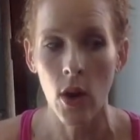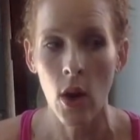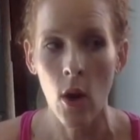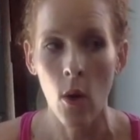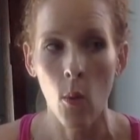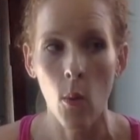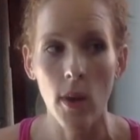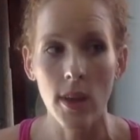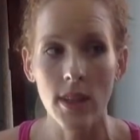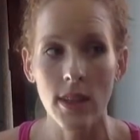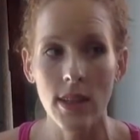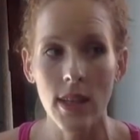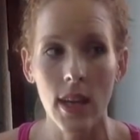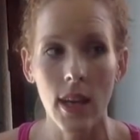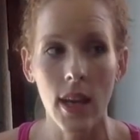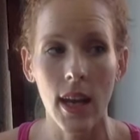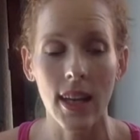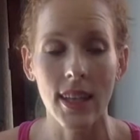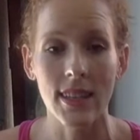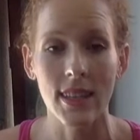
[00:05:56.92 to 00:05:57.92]
Once
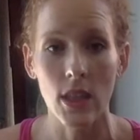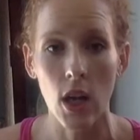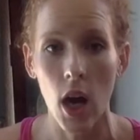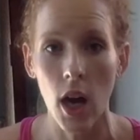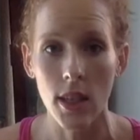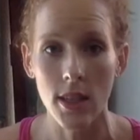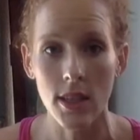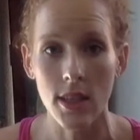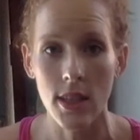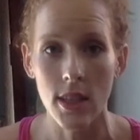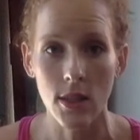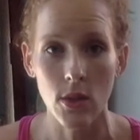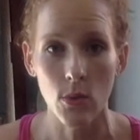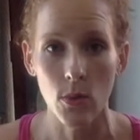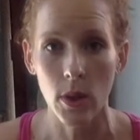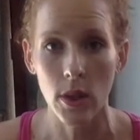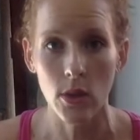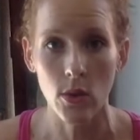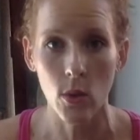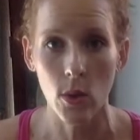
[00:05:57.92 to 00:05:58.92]
it exhausts its
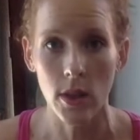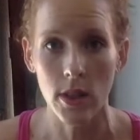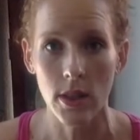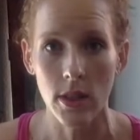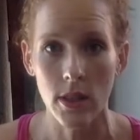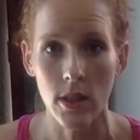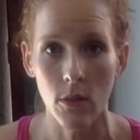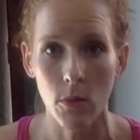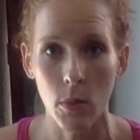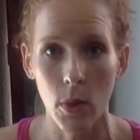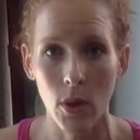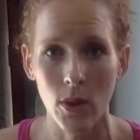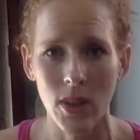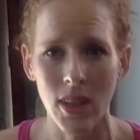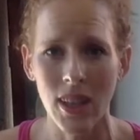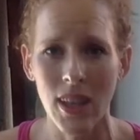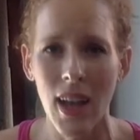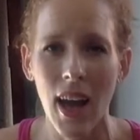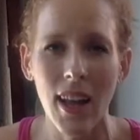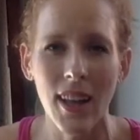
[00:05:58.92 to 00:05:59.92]
resources of
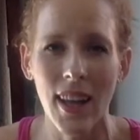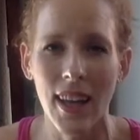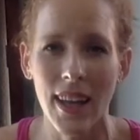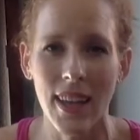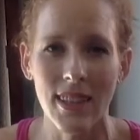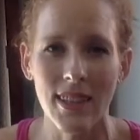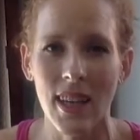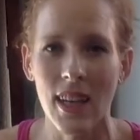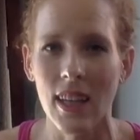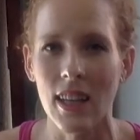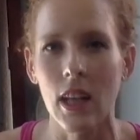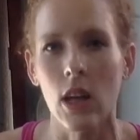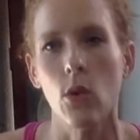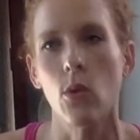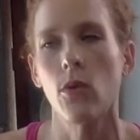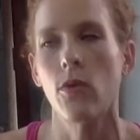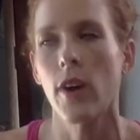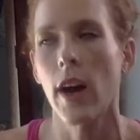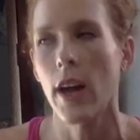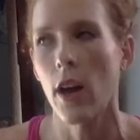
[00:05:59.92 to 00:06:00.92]
protein, not like it's going to
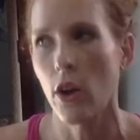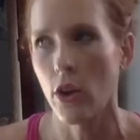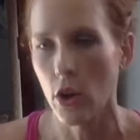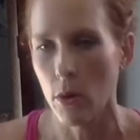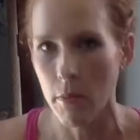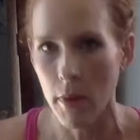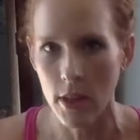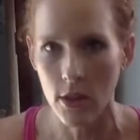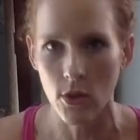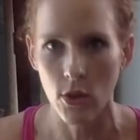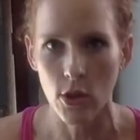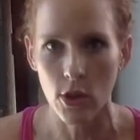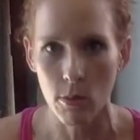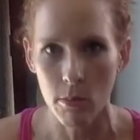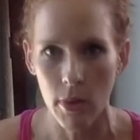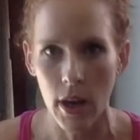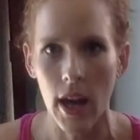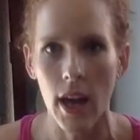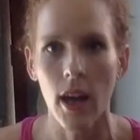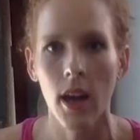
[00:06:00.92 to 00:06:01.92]
liquefy all your muscles,
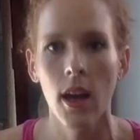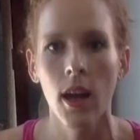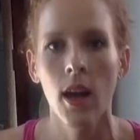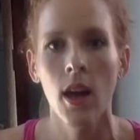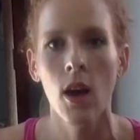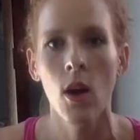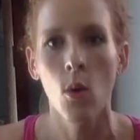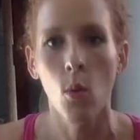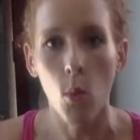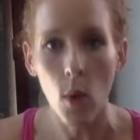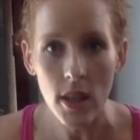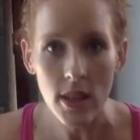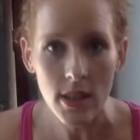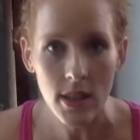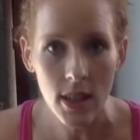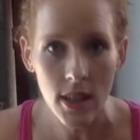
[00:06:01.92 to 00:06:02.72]
but once it